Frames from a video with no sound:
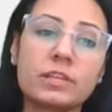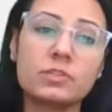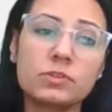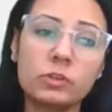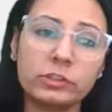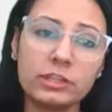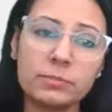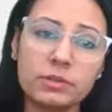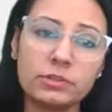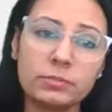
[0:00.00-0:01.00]
So talking
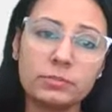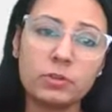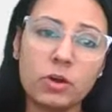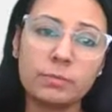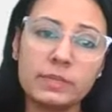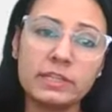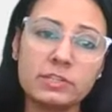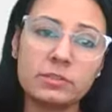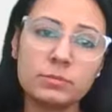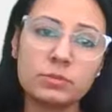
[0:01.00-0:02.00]
about the
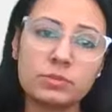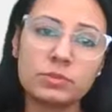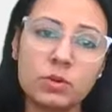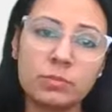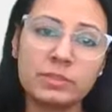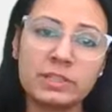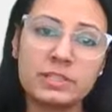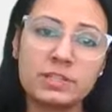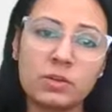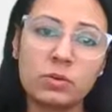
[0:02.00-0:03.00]
complication, most common
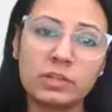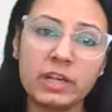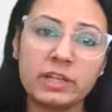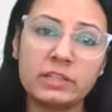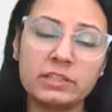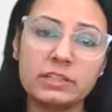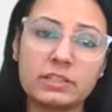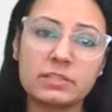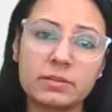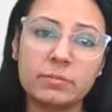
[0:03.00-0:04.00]
is the
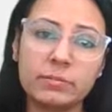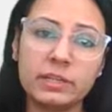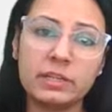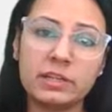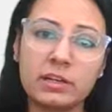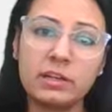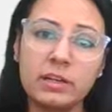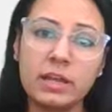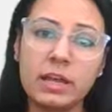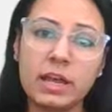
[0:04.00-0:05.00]
otitis media,
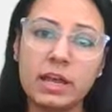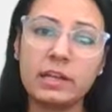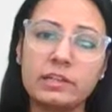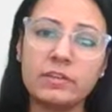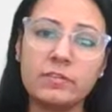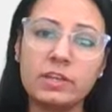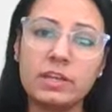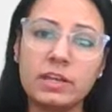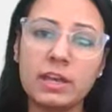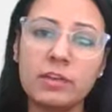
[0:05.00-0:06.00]
and
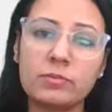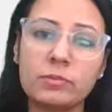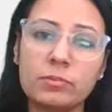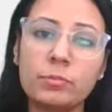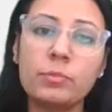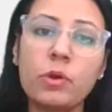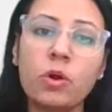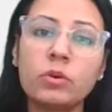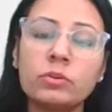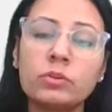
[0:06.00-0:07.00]
we have
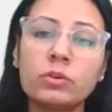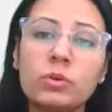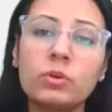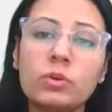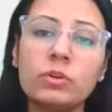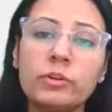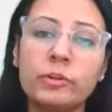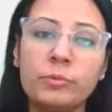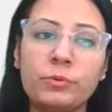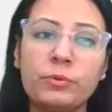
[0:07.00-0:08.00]

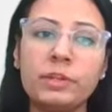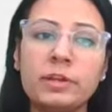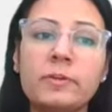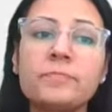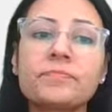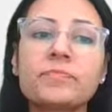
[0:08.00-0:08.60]
bronchopneumonia.